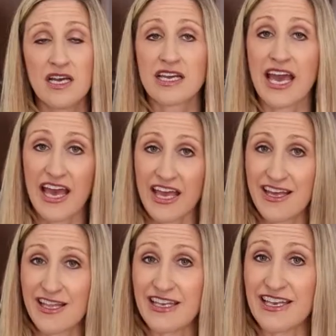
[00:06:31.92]
Okay,
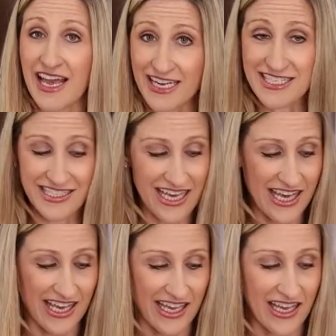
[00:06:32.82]
next
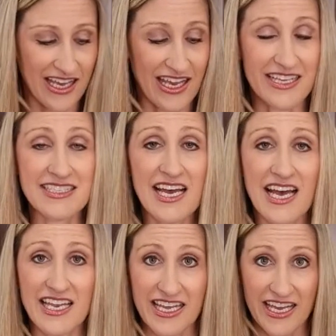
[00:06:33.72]
thing is
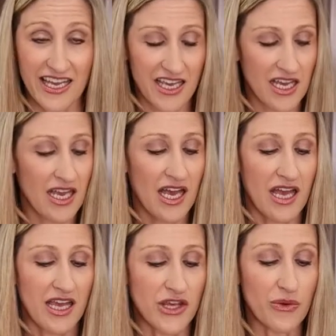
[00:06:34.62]
honey.
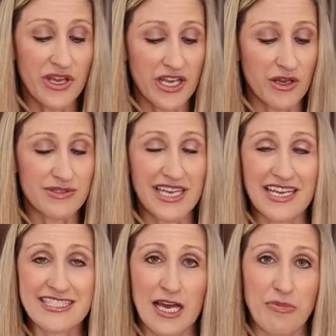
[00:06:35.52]
You can use
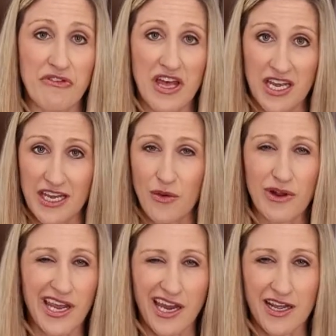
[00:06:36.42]
any type of honey,
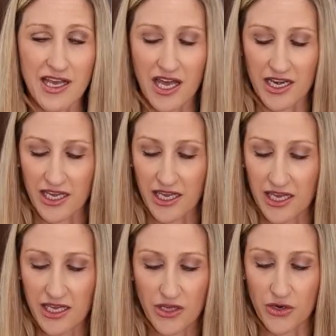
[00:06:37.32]
organic
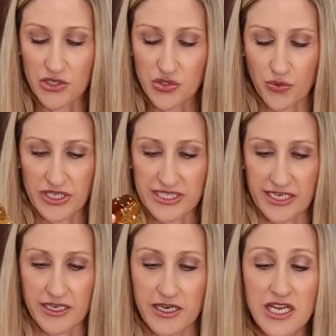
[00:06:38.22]
honey, your choice
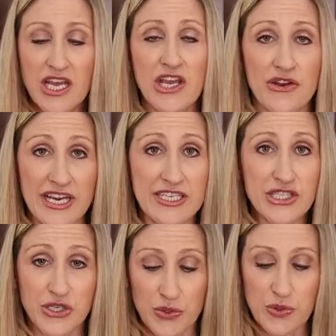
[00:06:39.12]
here. You need
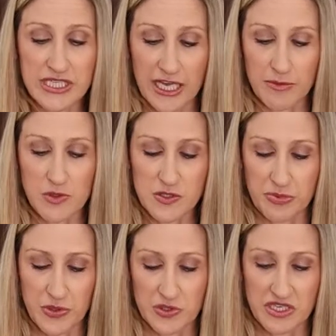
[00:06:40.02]
2
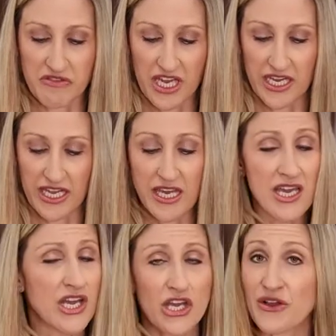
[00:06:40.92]
tablespoons of honey.
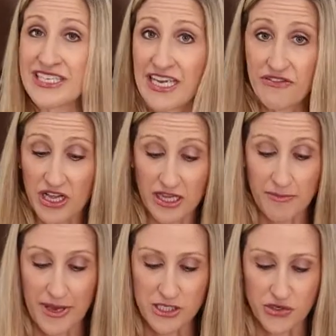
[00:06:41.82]
You can definitely
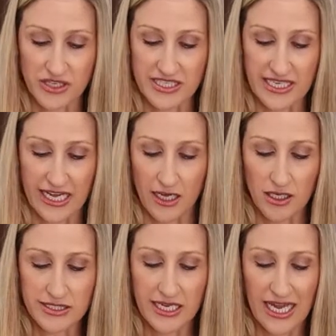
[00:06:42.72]
measure this out.